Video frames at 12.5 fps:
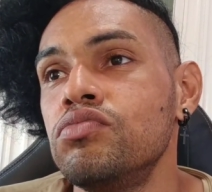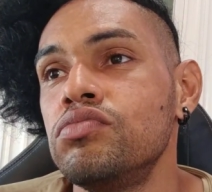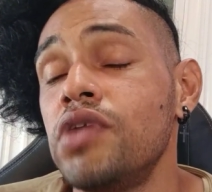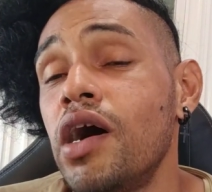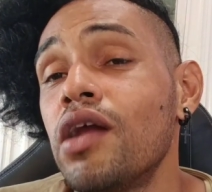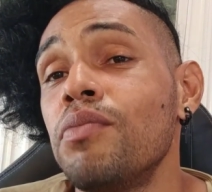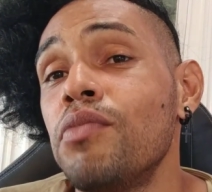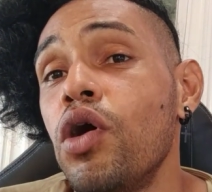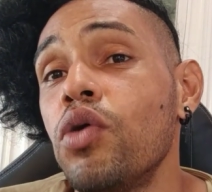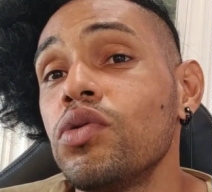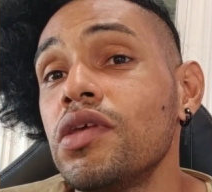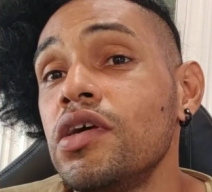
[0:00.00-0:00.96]
that
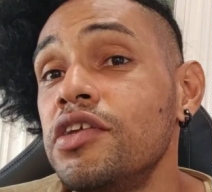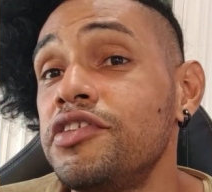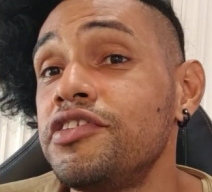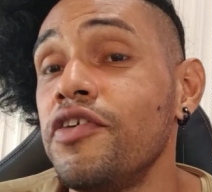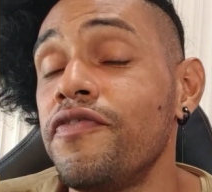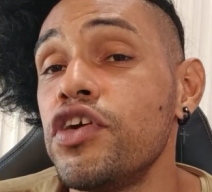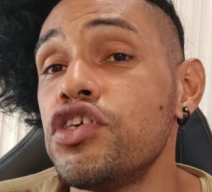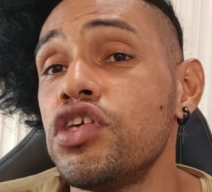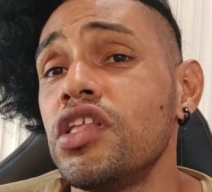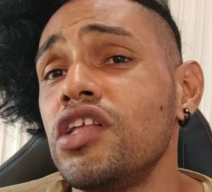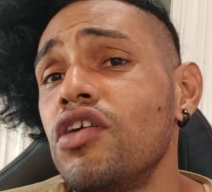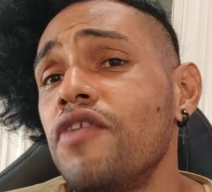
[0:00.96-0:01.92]
amount is
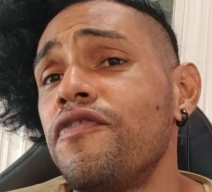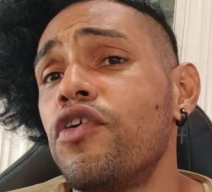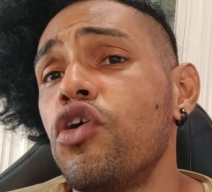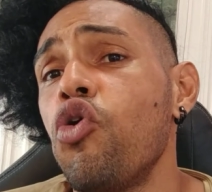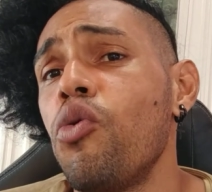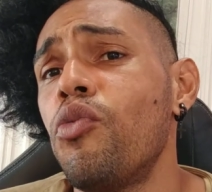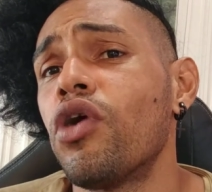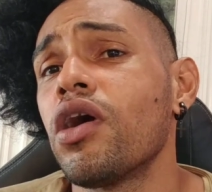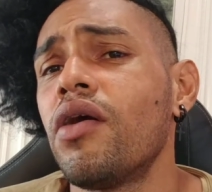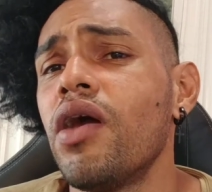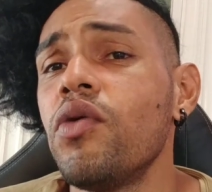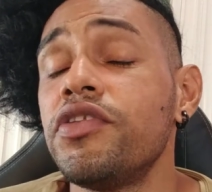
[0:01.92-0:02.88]
sufficient enough for a home
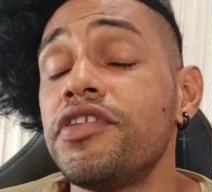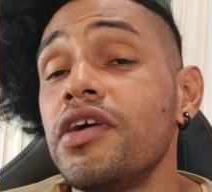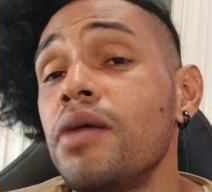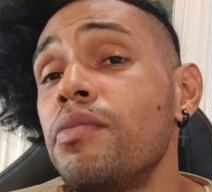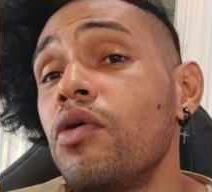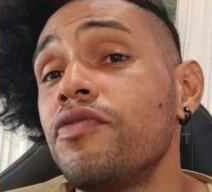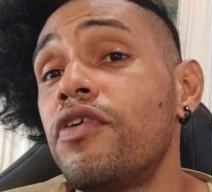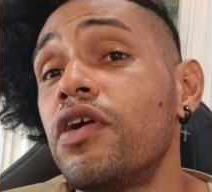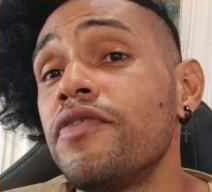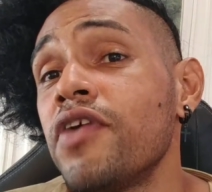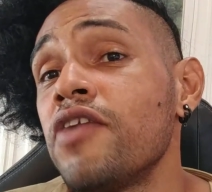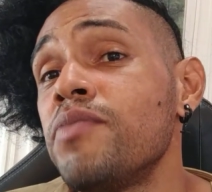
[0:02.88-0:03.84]
workout. I would say about
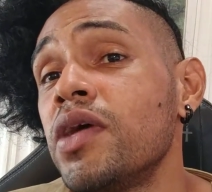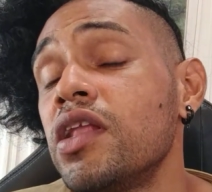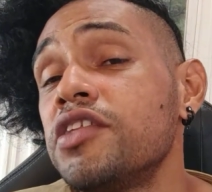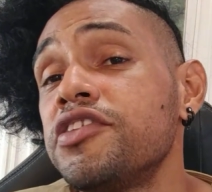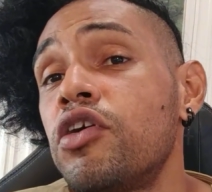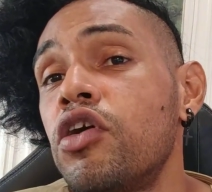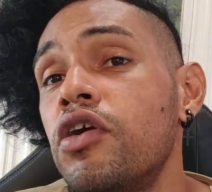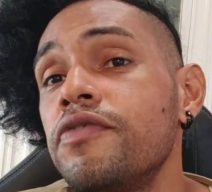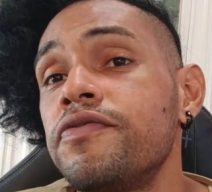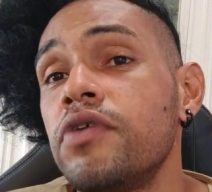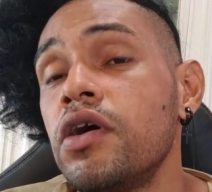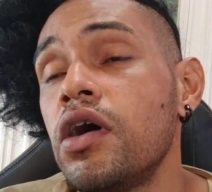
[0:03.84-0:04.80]
45 minutes or
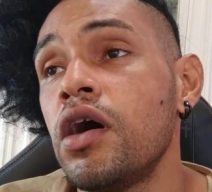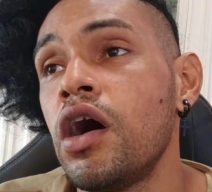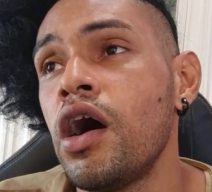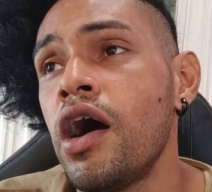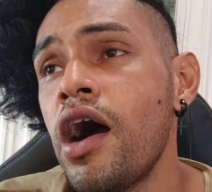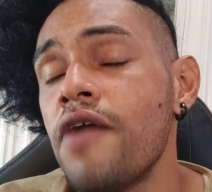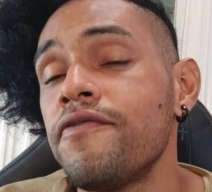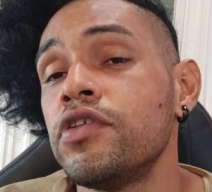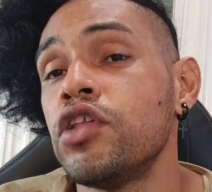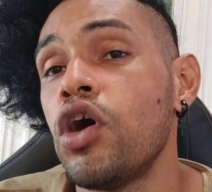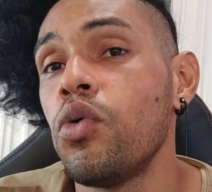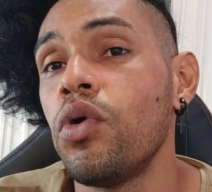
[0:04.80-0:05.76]
half
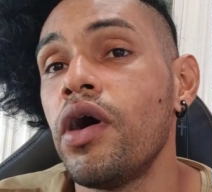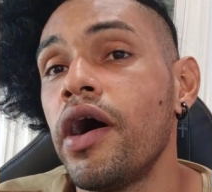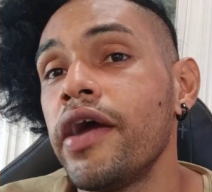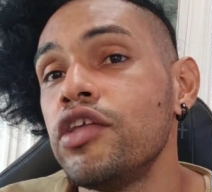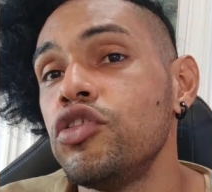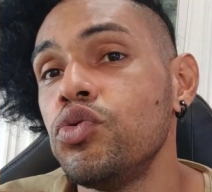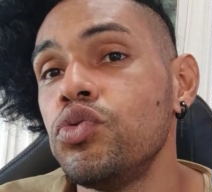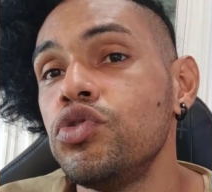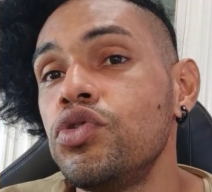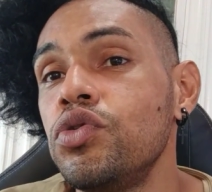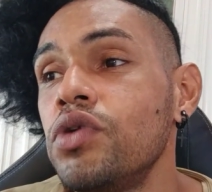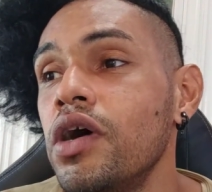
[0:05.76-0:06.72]
an hour I do.
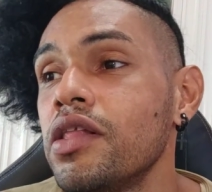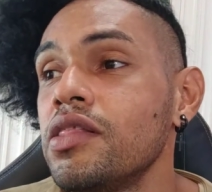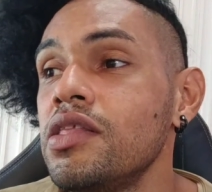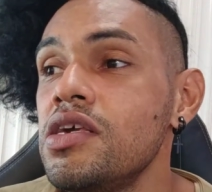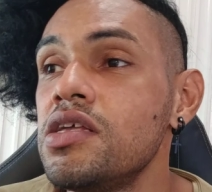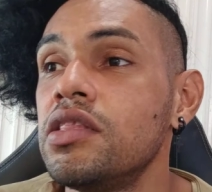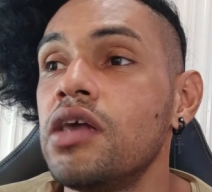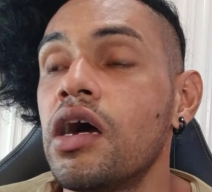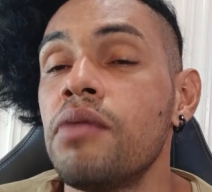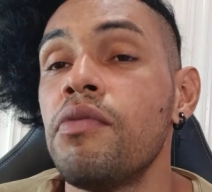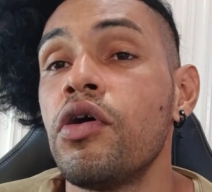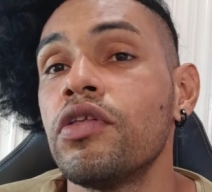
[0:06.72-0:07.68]
You do not need
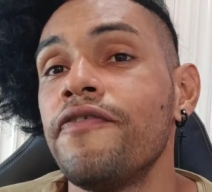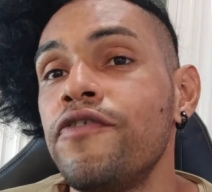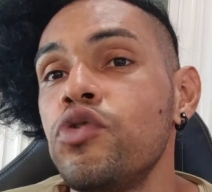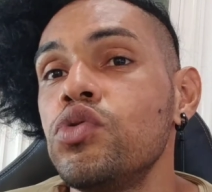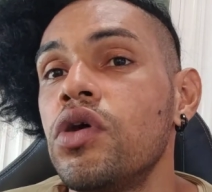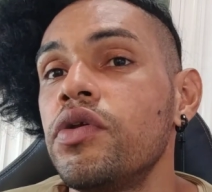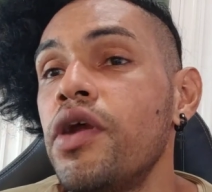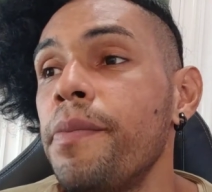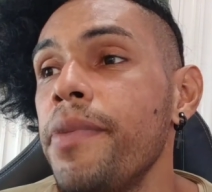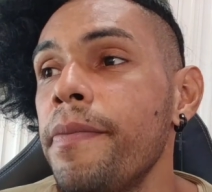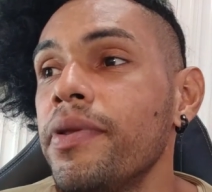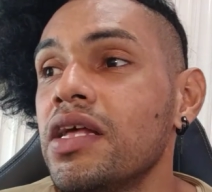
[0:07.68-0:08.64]
that amount of food. Now there are
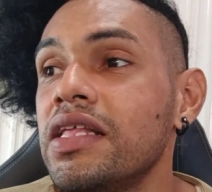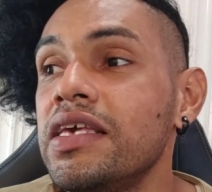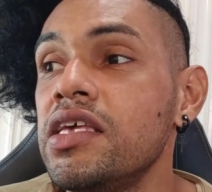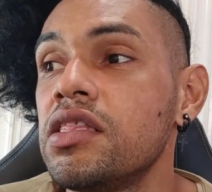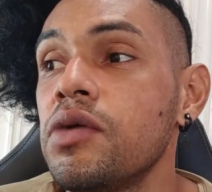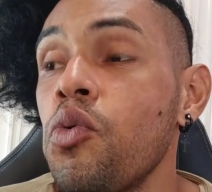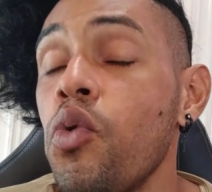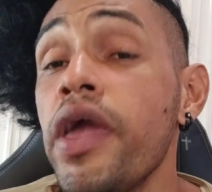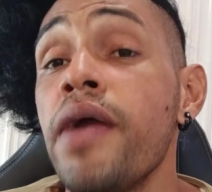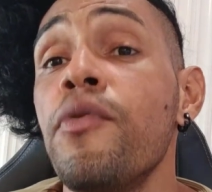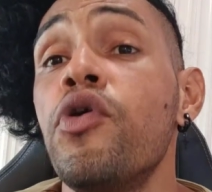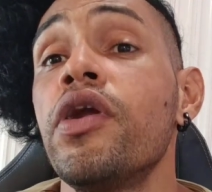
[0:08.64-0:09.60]
people that eat
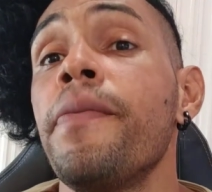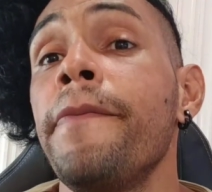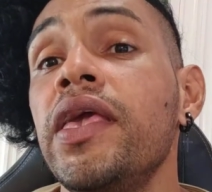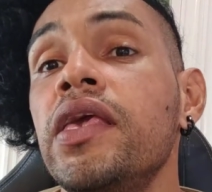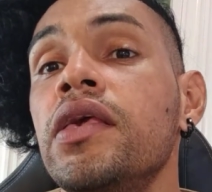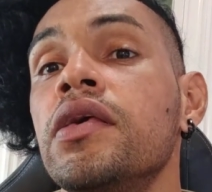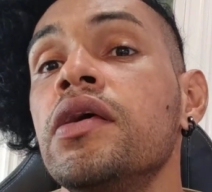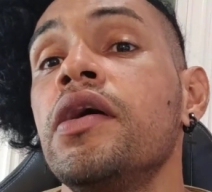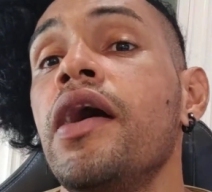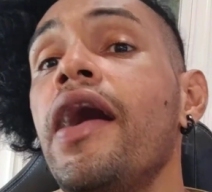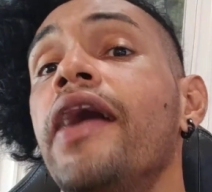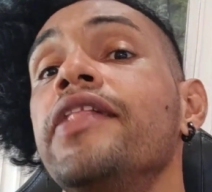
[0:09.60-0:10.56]
way more than me
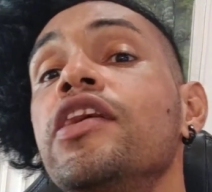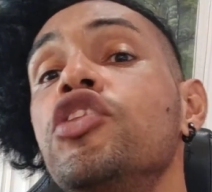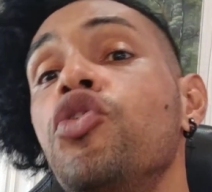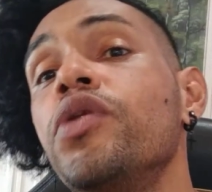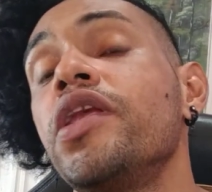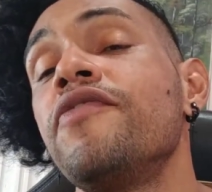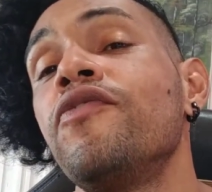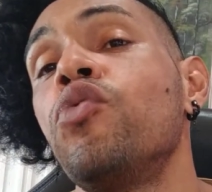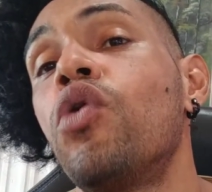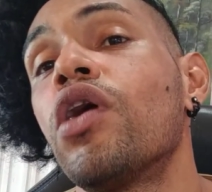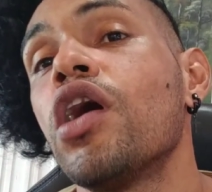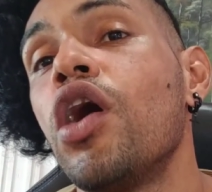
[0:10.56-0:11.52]
and they don't
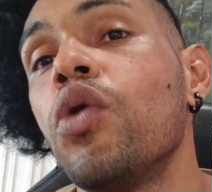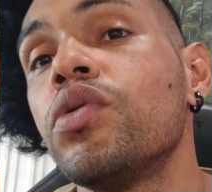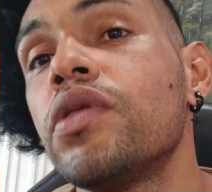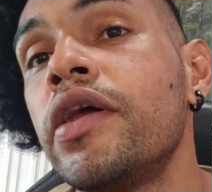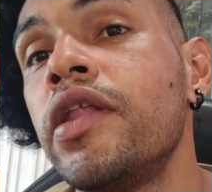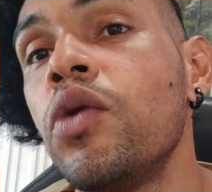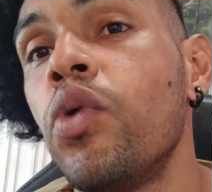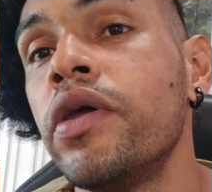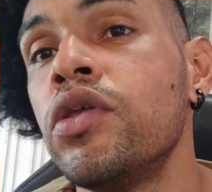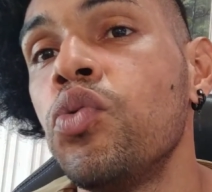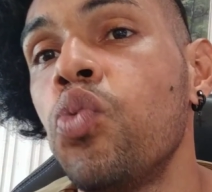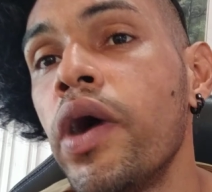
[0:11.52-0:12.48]
even work out, and they
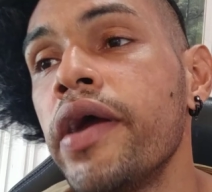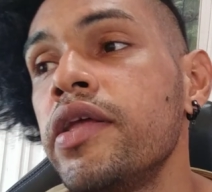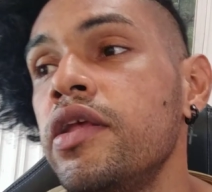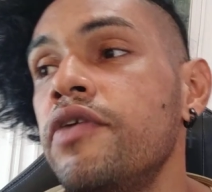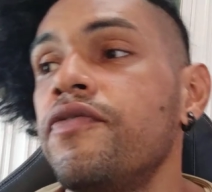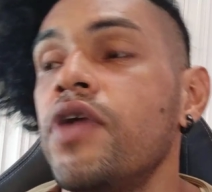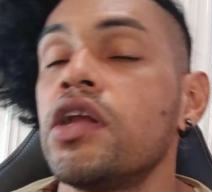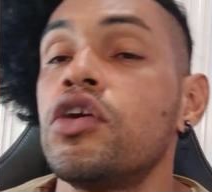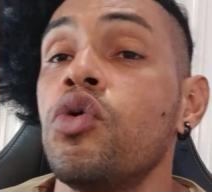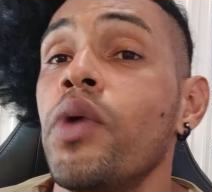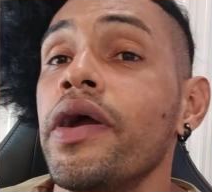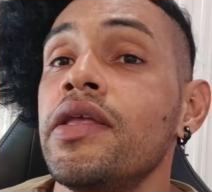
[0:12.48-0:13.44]
wonder why they're fat
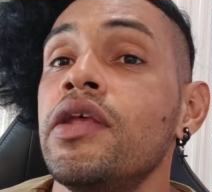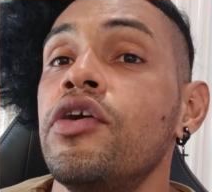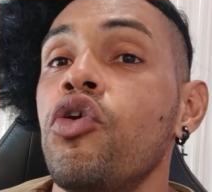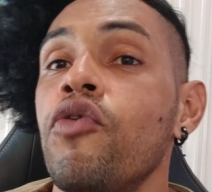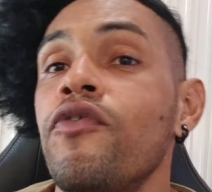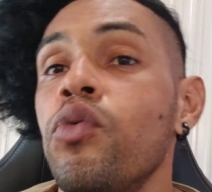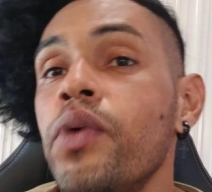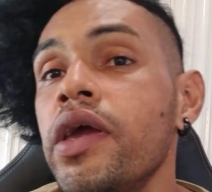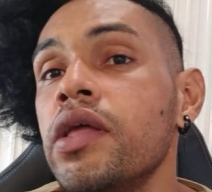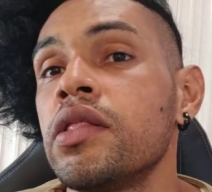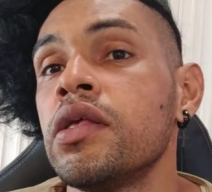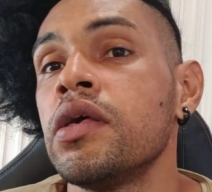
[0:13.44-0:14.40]
or why they're
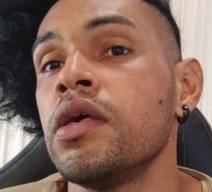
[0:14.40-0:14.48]
overweight.